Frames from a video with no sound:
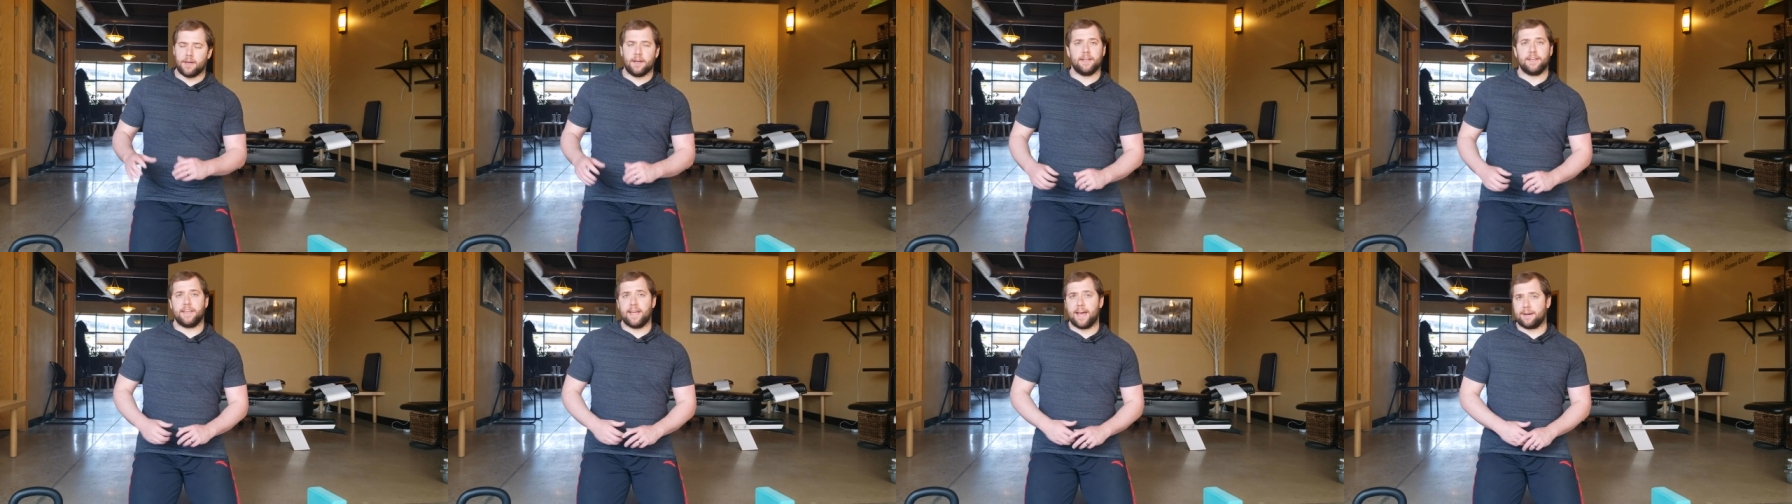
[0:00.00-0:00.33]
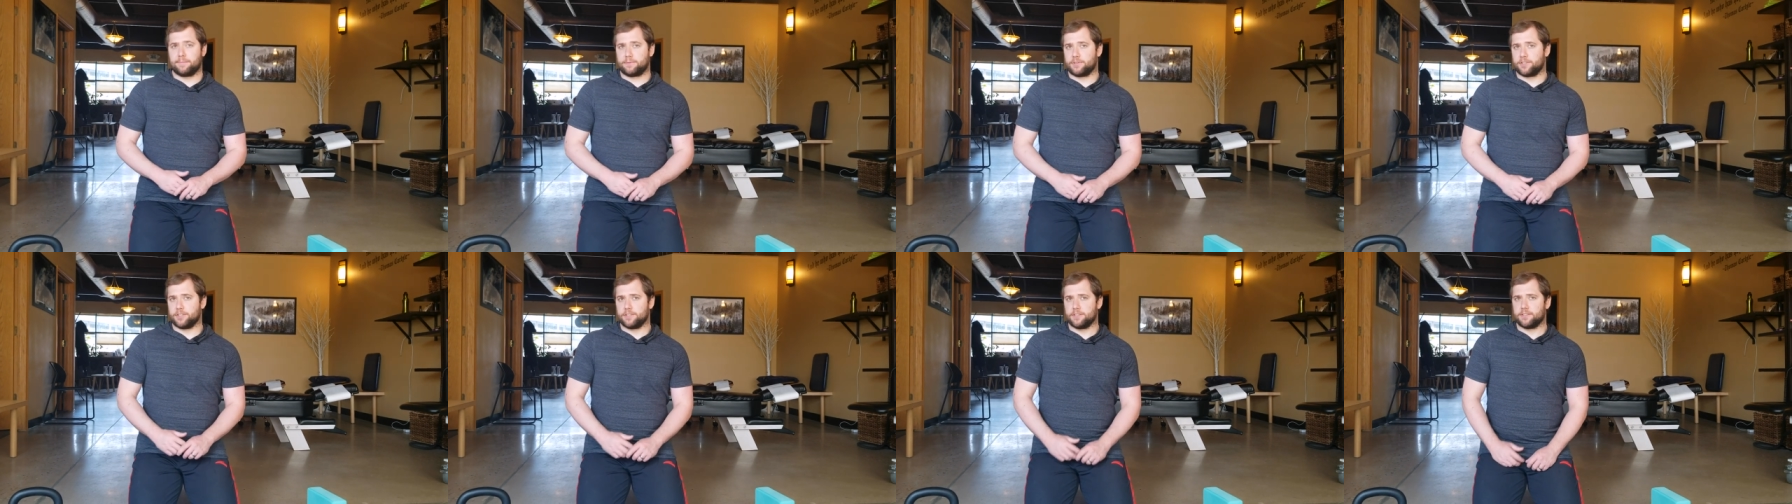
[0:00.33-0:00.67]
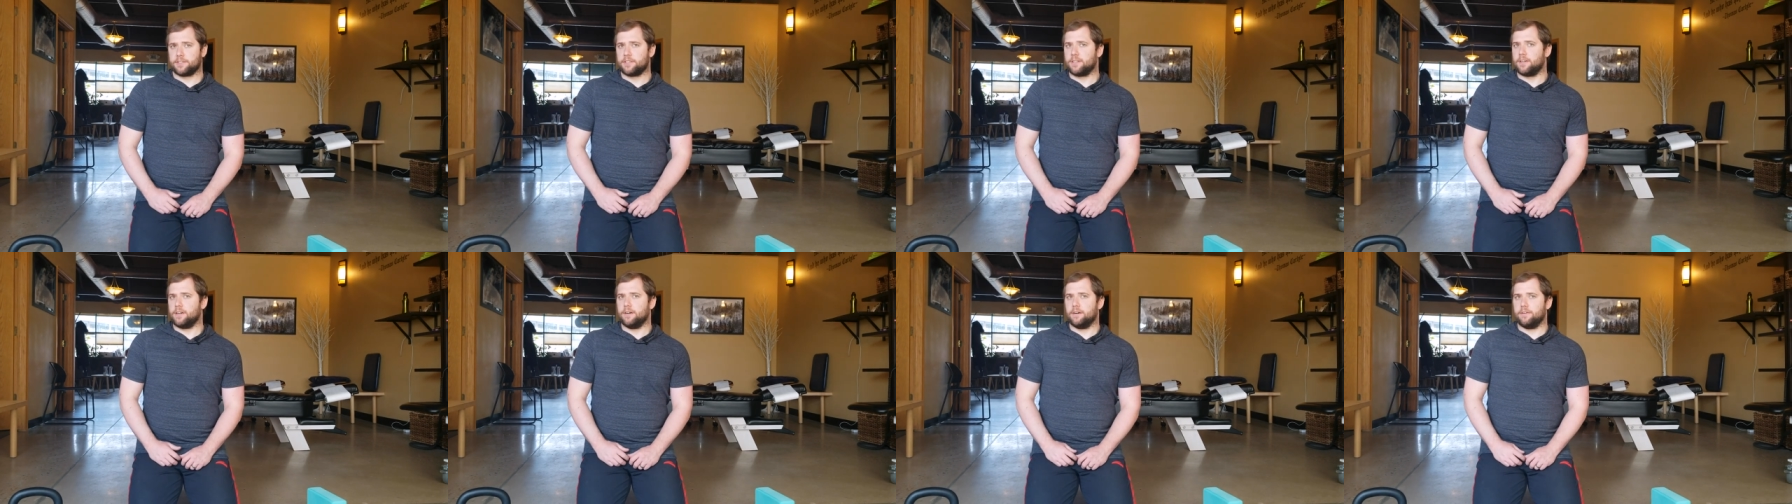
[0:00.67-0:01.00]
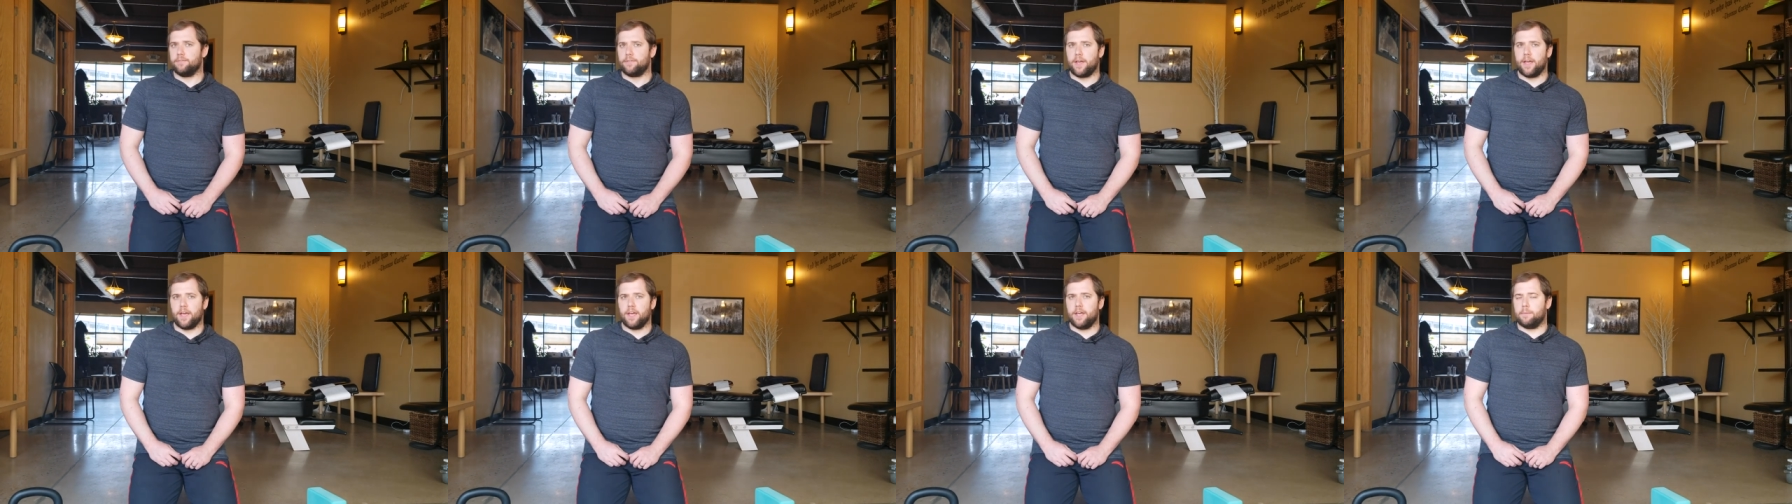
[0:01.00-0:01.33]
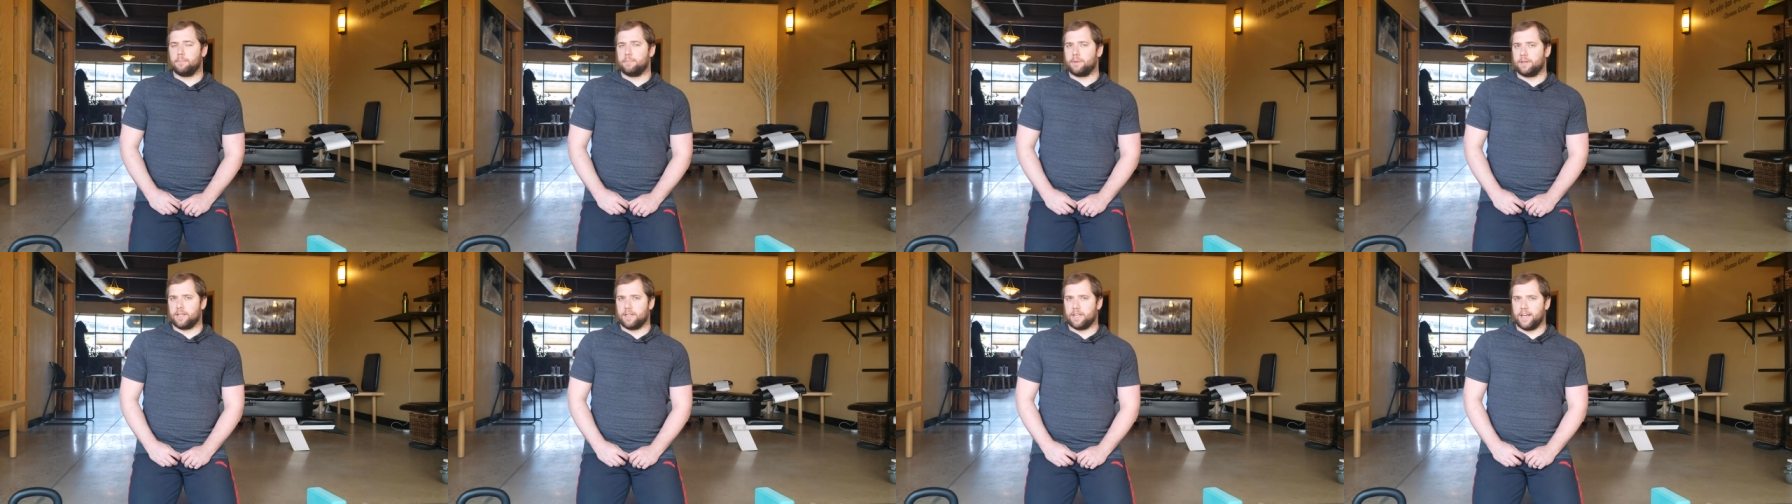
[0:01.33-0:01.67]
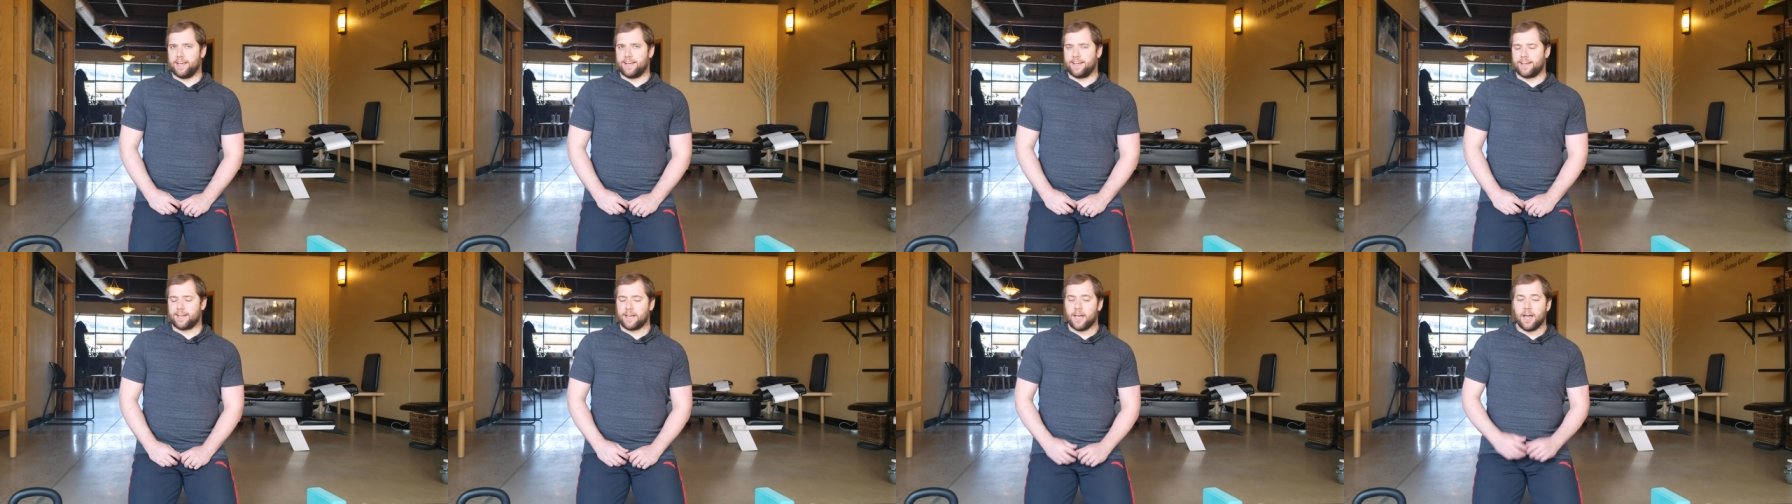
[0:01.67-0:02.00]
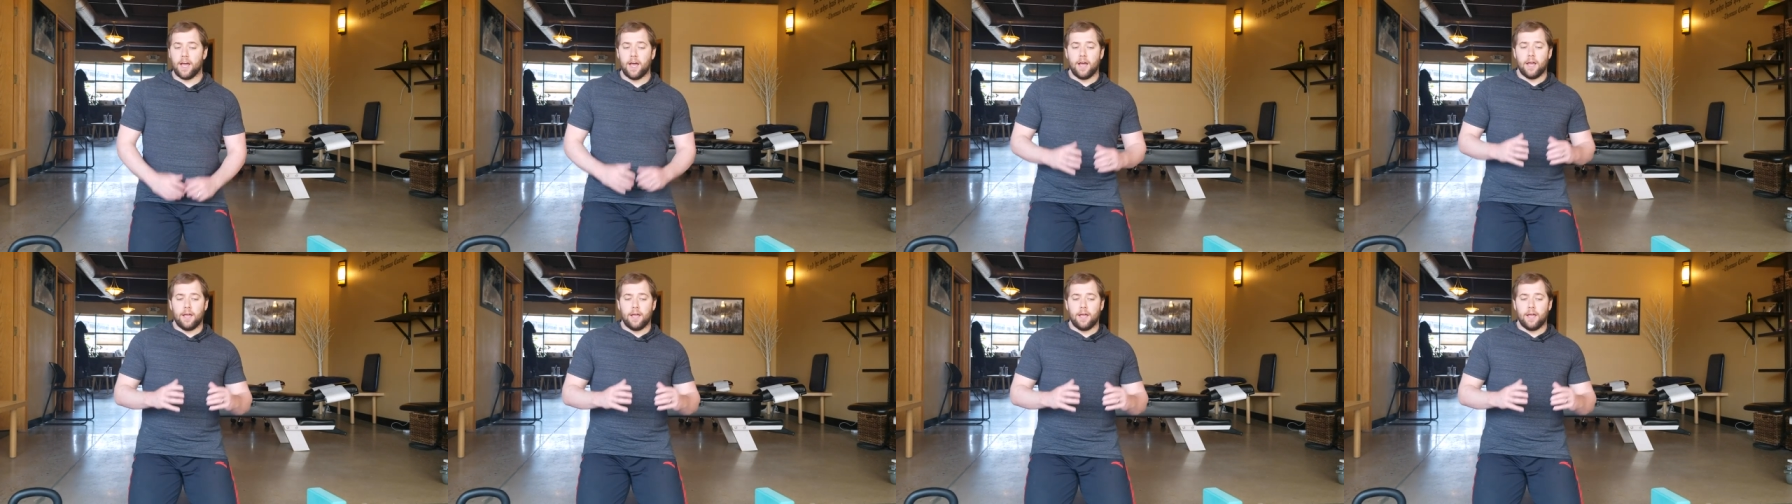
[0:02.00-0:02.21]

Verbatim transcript: adaptions of a plank.